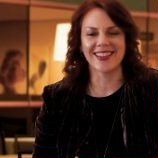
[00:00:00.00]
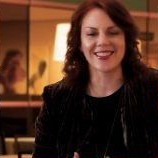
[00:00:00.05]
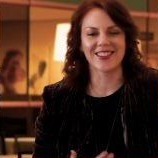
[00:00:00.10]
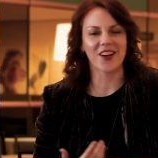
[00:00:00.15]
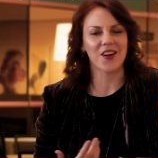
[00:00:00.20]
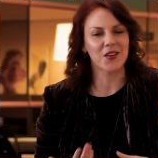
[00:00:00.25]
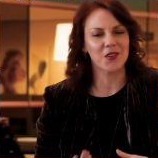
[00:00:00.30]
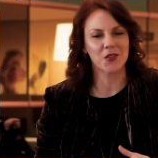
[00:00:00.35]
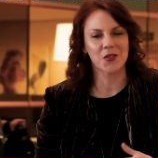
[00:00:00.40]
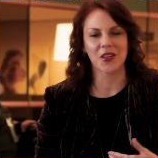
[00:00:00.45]
It's
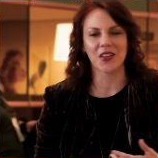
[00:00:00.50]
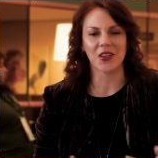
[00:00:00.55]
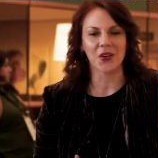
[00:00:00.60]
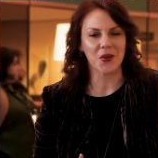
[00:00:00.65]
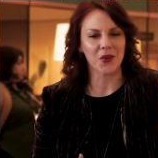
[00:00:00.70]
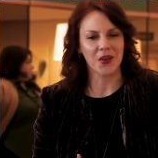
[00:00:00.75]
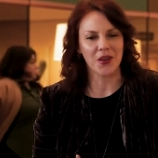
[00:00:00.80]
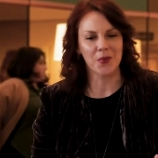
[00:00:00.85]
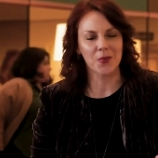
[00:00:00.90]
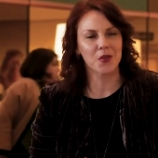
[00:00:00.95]
called drunk
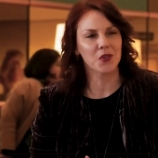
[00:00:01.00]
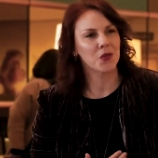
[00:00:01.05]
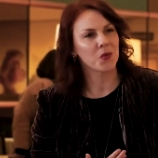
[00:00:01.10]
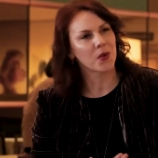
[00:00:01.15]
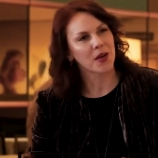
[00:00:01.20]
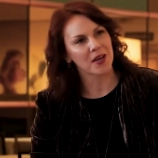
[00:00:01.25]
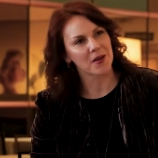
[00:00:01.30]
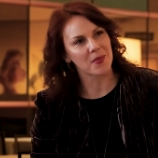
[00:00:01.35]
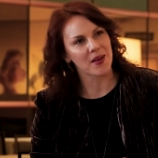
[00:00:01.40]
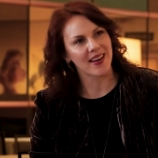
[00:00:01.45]
yoga. Would you
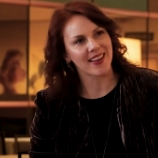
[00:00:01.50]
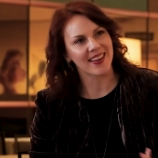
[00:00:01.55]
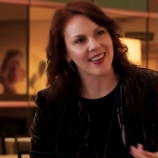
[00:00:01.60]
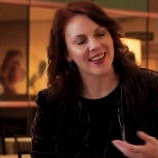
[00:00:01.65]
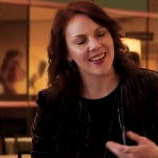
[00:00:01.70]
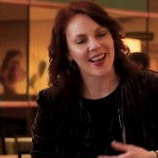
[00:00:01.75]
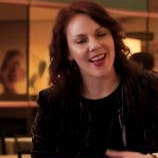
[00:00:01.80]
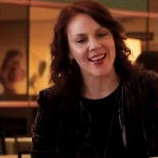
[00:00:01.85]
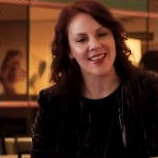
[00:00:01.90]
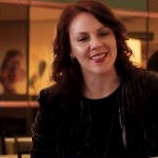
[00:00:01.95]
write about
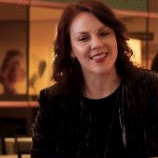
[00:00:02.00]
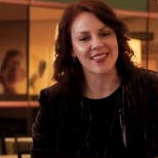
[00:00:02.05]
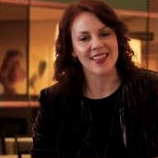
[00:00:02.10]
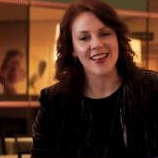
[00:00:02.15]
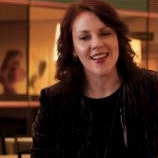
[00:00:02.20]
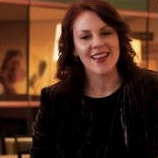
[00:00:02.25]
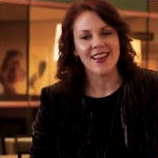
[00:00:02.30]
it?" And